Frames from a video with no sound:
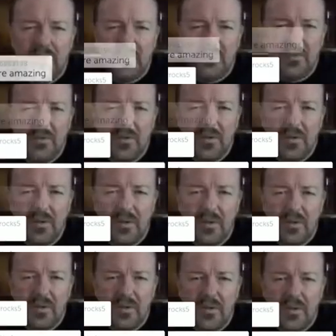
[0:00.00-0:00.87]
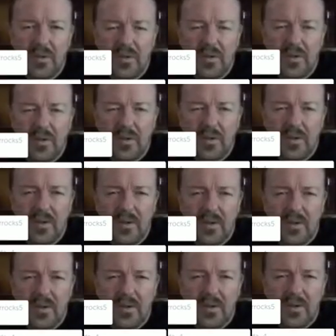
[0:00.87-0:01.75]
what do you do?
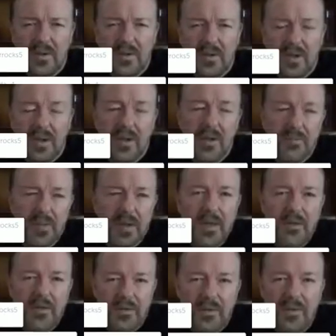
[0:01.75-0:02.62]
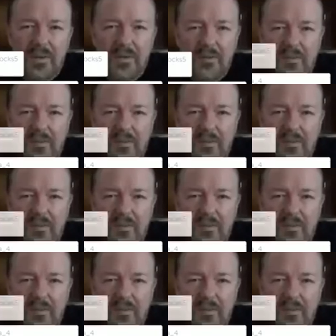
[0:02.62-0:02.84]
I go, the Beatles are still